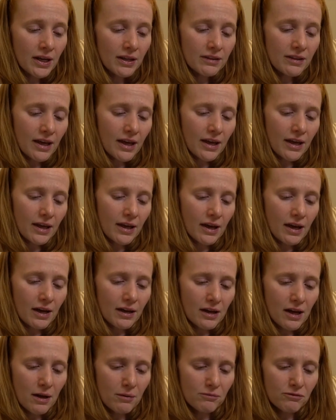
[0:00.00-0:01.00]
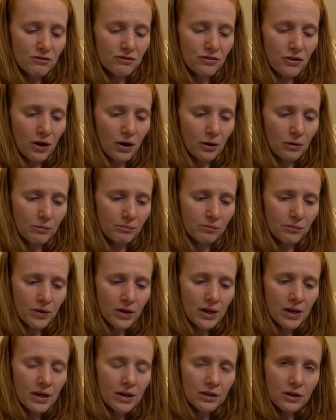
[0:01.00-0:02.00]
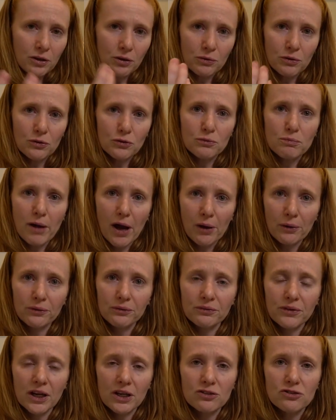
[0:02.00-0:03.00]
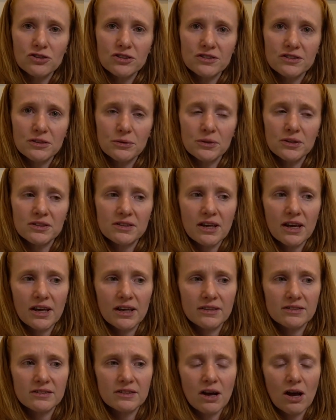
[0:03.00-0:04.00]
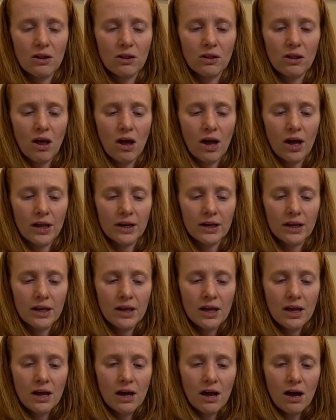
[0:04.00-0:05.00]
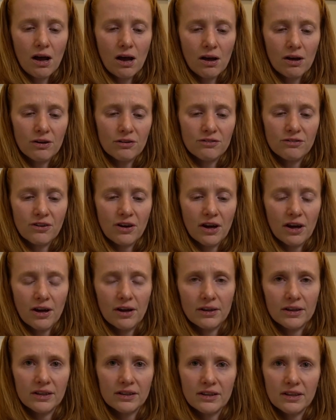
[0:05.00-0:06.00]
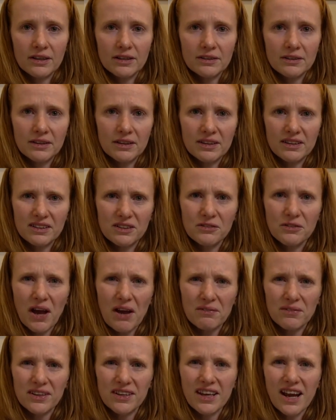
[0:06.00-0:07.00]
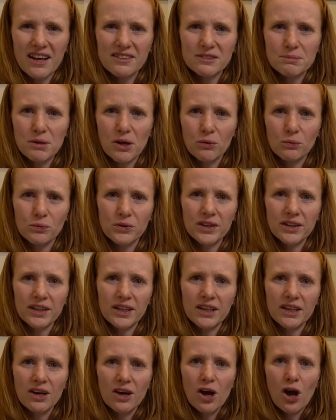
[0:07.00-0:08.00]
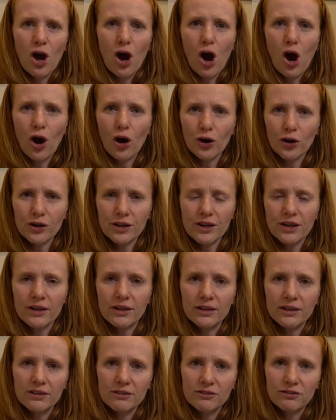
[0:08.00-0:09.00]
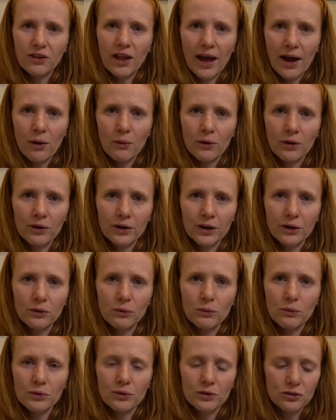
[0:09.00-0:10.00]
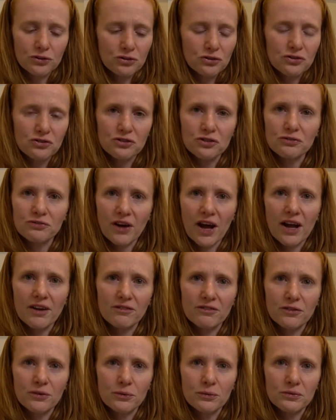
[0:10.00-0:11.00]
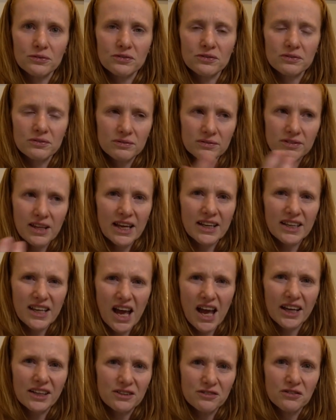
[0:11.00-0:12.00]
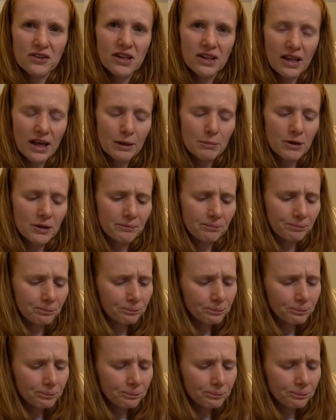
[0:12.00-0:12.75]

They uh, come from, you know, those mountain ranges, so it takes a lot of, uh, it, it, you have, it has to be a really hardy flower in order to survive those, that kind of climate.